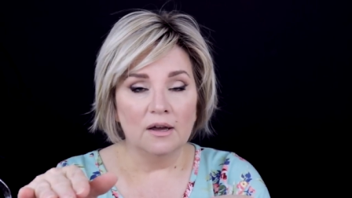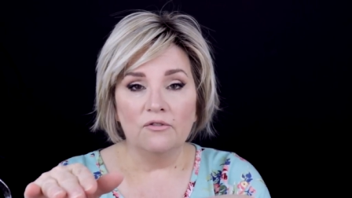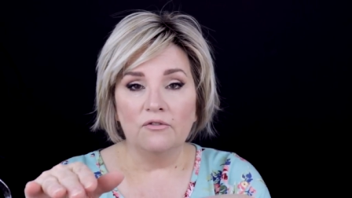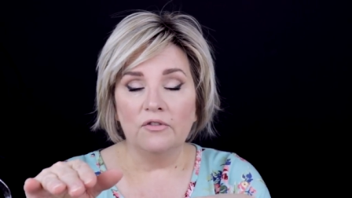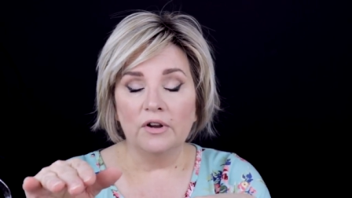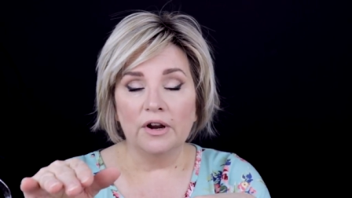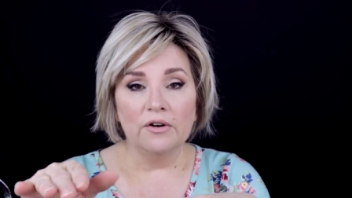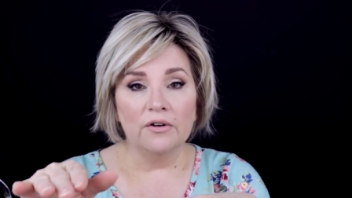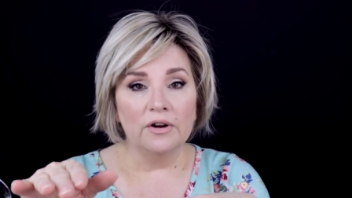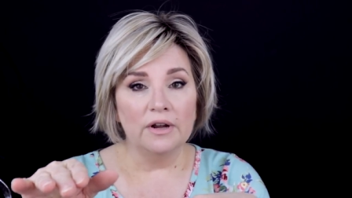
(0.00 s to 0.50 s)

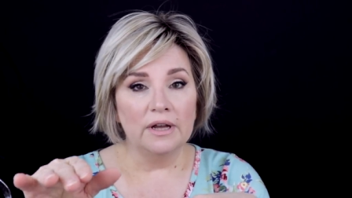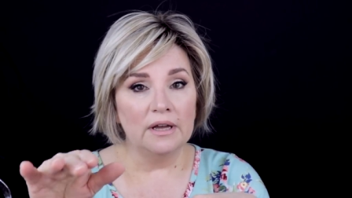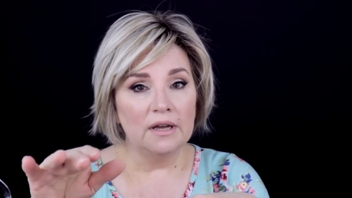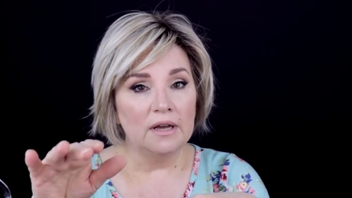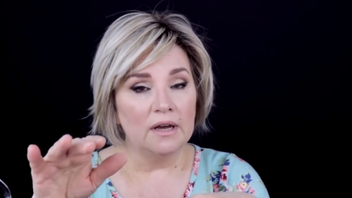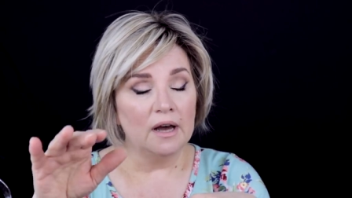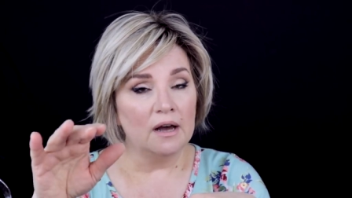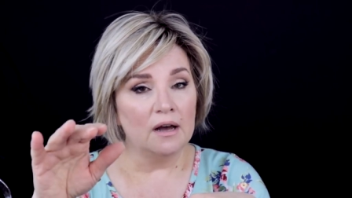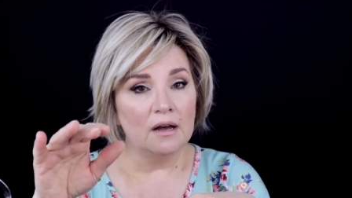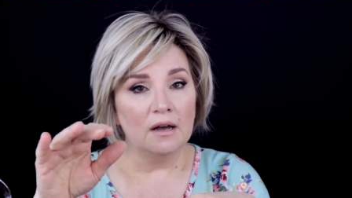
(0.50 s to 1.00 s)

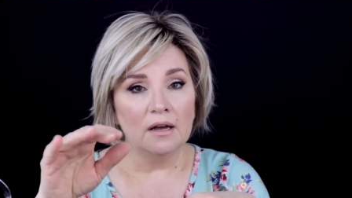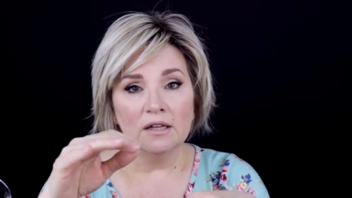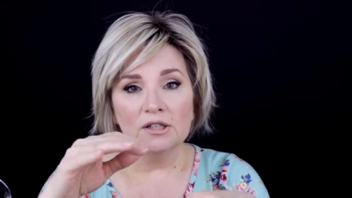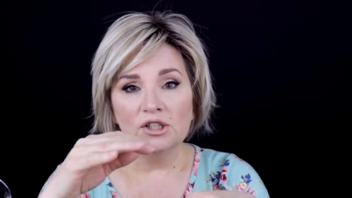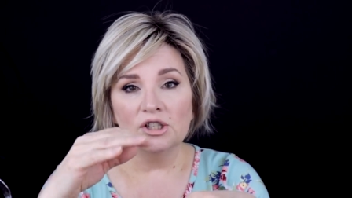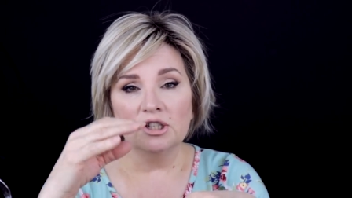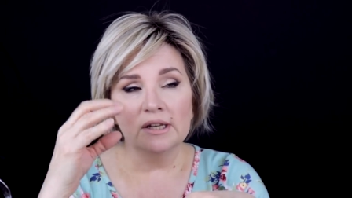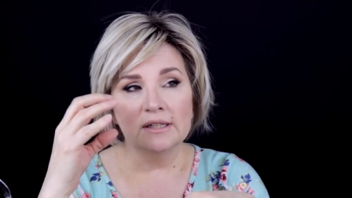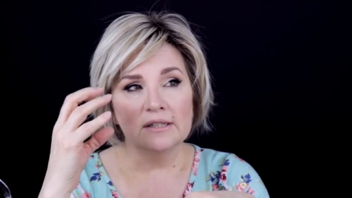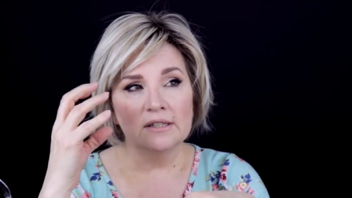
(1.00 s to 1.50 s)
Very, uh,
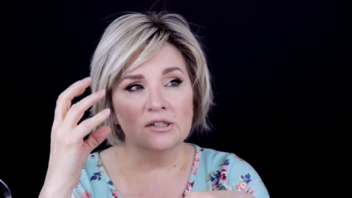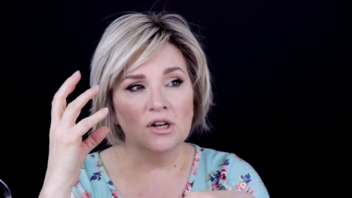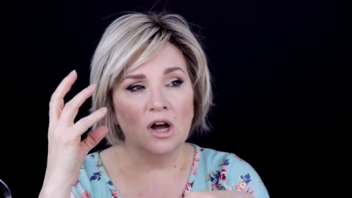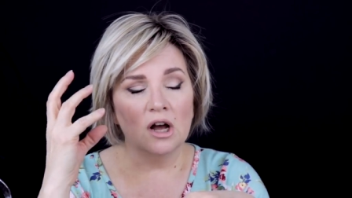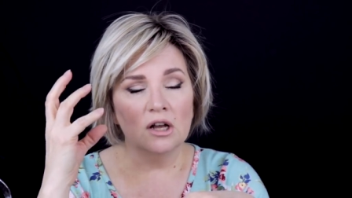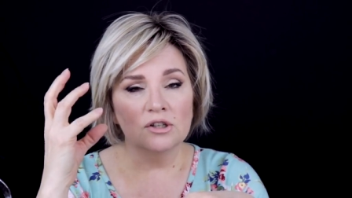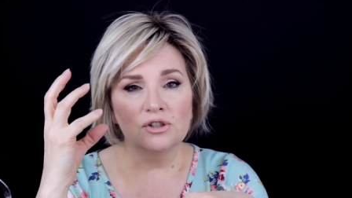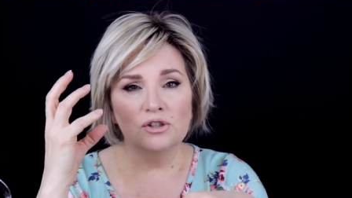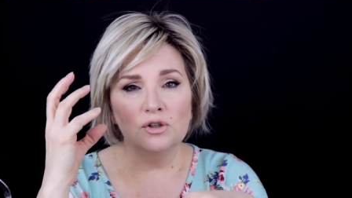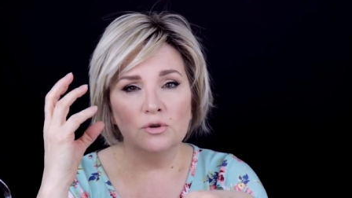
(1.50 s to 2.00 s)
it's, it's
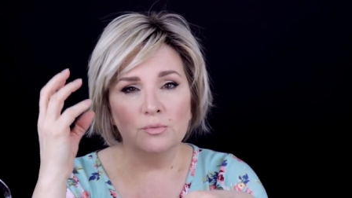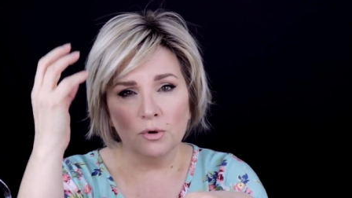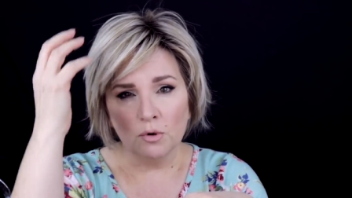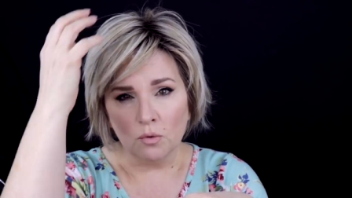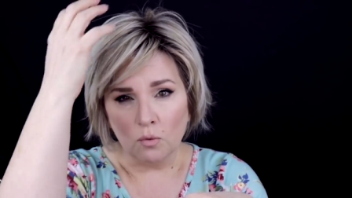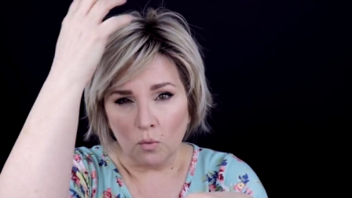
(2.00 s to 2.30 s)
not super